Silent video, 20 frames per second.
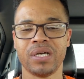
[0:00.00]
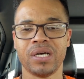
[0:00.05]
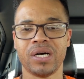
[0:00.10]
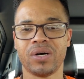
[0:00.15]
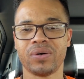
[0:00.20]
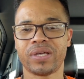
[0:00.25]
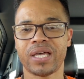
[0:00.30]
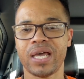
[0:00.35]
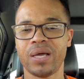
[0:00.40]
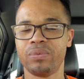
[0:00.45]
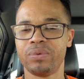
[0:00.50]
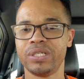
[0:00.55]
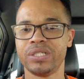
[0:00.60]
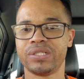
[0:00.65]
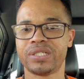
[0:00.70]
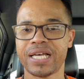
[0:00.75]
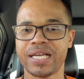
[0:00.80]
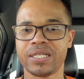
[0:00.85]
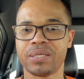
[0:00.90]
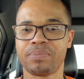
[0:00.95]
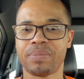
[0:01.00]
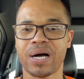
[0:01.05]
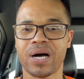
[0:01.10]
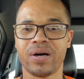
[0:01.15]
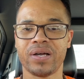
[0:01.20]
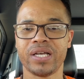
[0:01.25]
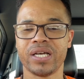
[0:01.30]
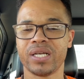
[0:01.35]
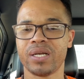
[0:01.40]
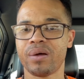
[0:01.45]
Okay, when you take the ball
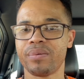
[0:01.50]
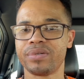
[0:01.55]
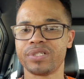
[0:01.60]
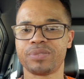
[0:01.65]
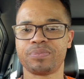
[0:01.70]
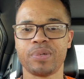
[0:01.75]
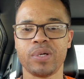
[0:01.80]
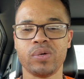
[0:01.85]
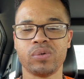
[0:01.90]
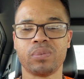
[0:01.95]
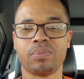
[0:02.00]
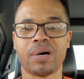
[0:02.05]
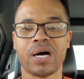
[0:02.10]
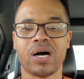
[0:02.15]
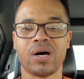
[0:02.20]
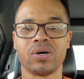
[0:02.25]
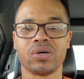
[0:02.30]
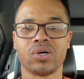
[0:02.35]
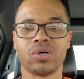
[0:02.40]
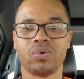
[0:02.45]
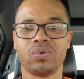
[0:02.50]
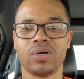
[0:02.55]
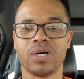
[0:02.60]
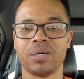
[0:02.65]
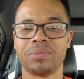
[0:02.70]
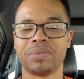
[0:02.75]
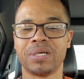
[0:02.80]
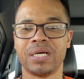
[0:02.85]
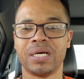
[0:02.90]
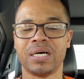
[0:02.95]
hand up, the speed of the ball go
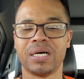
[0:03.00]
up.